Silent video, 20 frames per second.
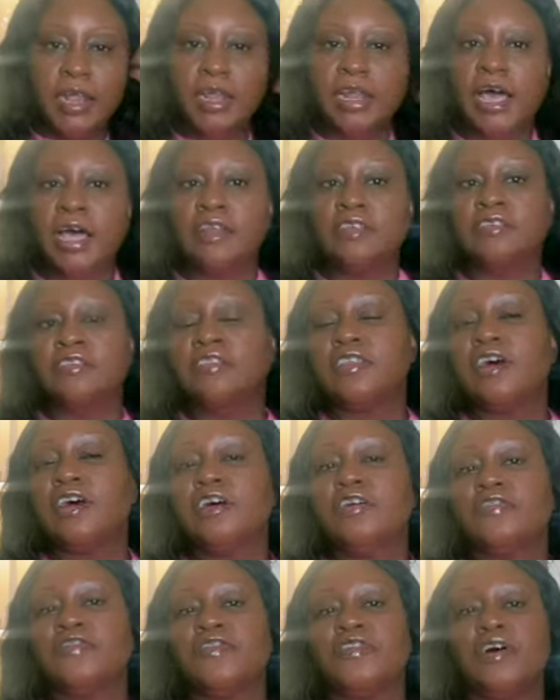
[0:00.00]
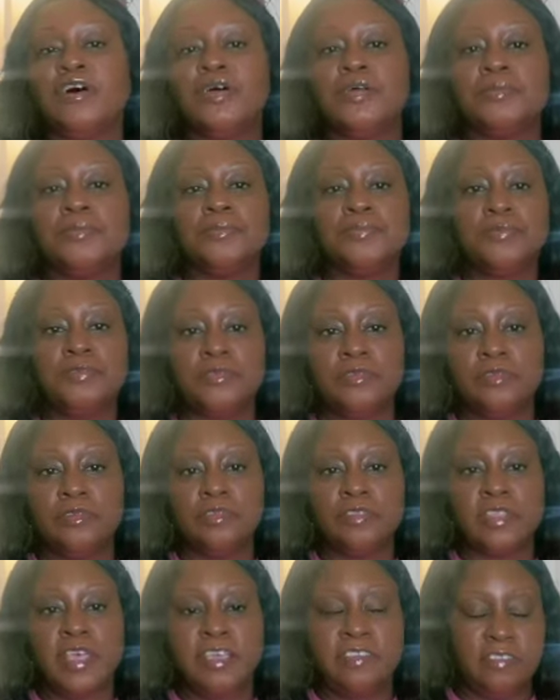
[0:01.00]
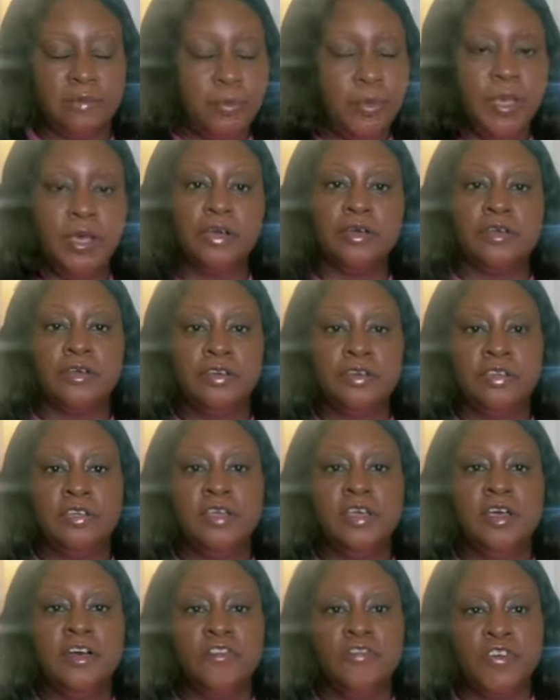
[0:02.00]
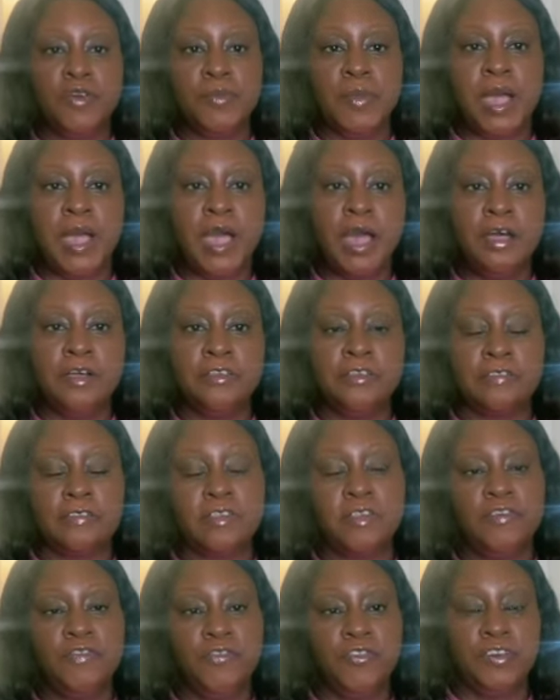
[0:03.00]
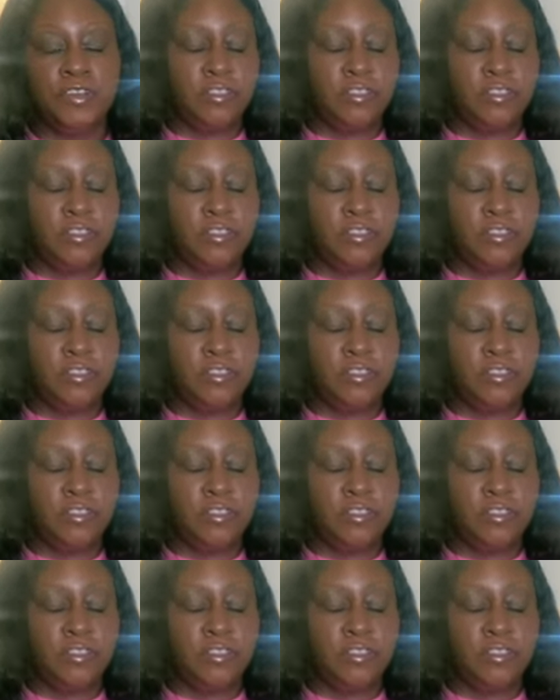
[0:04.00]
a lot of stuff that smell good for my house for the